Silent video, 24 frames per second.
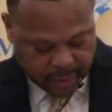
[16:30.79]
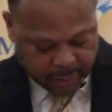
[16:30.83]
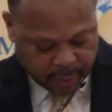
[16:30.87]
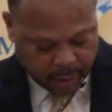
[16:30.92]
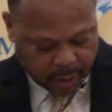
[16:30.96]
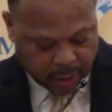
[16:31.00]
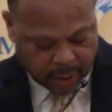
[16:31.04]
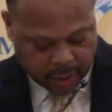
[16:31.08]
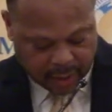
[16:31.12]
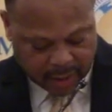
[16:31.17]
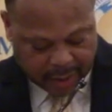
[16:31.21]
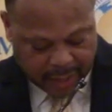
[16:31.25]

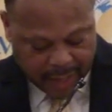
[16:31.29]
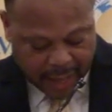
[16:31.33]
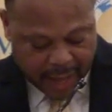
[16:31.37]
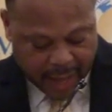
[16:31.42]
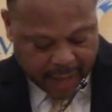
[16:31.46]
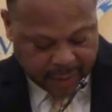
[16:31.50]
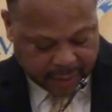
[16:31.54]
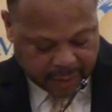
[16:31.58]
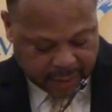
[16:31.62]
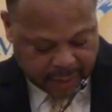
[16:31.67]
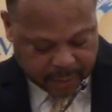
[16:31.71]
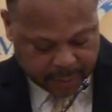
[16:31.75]
because
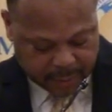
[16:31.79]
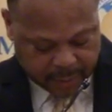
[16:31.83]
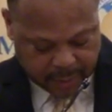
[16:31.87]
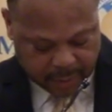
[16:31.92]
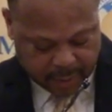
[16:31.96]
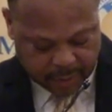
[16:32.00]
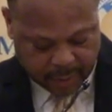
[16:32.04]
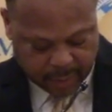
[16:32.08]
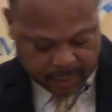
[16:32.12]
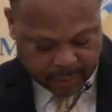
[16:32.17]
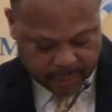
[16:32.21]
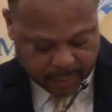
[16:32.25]
God keeps
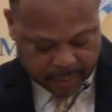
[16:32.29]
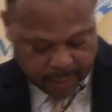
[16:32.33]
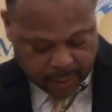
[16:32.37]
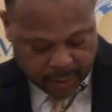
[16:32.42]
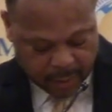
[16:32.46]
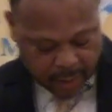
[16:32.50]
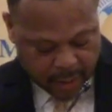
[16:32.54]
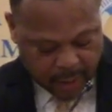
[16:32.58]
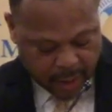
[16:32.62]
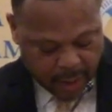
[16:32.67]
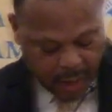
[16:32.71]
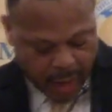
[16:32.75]
them
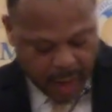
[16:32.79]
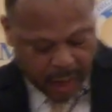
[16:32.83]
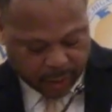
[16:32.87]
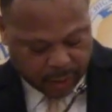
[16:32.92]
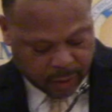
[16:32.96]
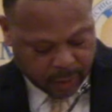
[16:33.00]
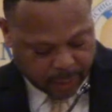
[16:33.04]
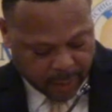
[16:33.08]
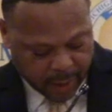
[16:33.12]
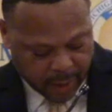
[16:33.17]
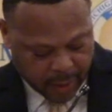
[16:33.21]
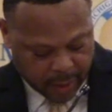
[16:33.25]

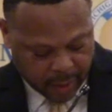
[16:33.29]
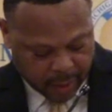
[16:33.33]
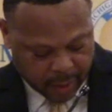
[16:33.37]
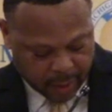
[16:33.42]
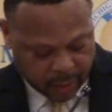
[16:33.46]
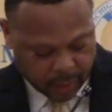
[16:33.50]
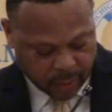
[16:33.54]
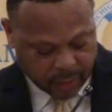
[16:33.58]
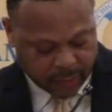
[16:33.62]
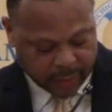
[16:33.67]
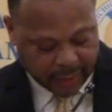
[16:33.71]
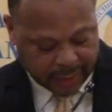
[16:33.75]

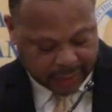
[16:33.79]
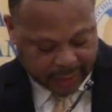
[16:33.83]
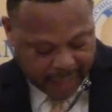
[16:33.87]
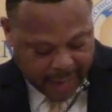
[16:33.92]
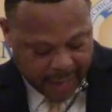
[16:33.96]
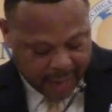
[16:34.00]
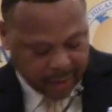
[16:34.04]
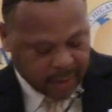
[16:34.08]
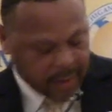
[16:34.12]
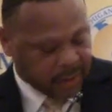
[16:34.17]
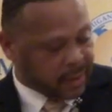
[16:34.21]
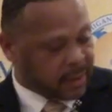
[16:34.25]
occupied with
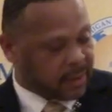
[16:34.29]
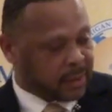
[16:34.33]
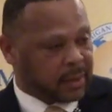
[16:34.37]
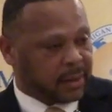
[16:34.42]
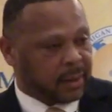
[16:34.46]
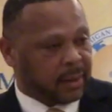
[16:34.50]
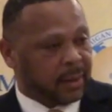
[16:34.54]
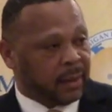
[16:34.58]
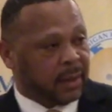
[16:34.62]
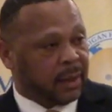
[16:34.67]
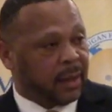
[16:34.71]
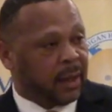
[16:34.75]

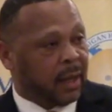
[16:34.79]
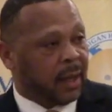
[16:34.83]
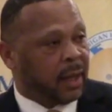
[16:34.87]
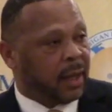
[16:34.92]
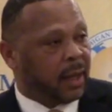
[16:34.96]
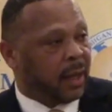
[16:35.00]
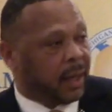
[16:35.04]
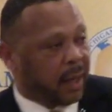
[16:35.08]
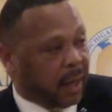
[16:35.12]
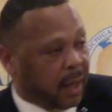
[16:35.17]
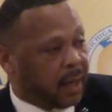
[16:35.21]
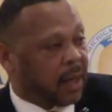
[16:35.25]
gladness
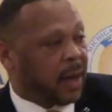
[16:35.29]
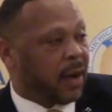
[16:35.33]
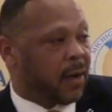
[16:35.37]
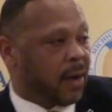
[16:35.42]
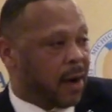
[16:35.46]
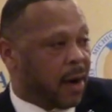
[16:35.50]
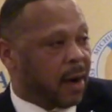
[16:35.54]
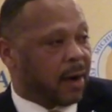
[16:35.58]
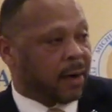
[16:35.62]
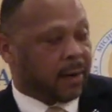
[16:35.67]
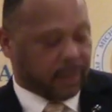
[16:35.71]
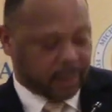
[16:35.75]
in our
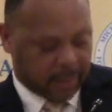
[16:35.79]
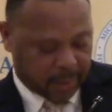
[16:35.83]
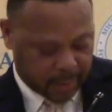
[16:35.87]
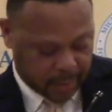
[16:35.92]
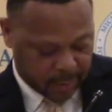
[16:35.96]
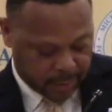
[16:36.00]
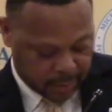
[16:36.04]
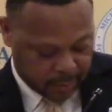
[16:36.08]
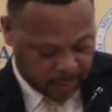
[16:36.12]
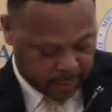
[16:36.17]
hearts.